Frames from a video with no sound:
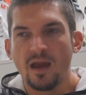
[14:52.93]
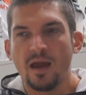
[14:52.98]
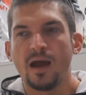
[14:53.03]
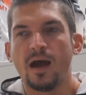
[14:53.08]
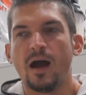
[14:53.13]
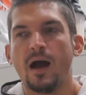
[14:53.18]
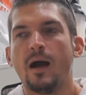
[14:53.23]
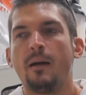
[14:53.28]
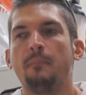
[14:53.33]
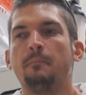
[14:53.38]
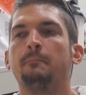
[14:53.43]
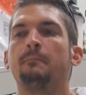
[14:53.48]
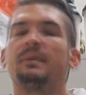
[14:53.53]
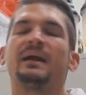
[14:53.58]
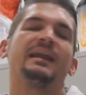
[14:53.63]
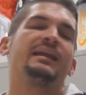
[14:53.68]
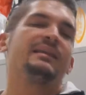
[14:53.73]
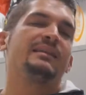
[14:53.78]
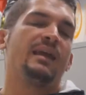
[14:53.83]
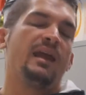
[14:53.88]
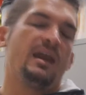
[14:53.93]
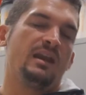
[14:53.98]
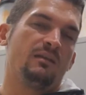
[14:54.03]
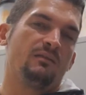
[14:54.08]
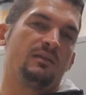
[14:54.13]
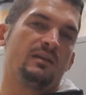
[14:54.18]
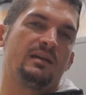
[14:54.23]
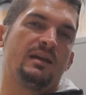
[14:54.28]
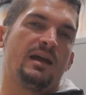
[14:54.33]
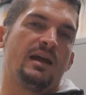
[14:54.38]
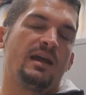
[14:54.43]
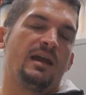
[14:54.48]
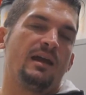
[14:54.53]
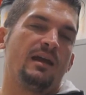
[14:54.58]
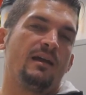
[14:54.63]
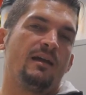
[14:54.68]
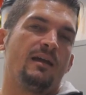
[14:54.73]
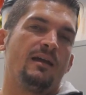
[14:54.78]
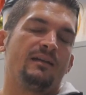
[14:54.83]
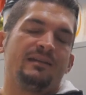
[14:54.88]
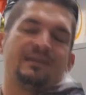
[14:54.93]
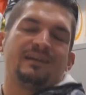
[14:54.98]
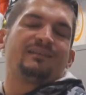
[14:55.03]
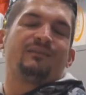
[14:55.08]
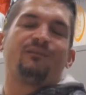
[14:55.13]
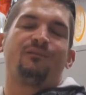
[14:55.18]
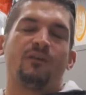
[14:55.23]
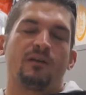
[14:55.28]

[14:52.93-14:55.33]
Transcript: But at the end of the day, it doesn't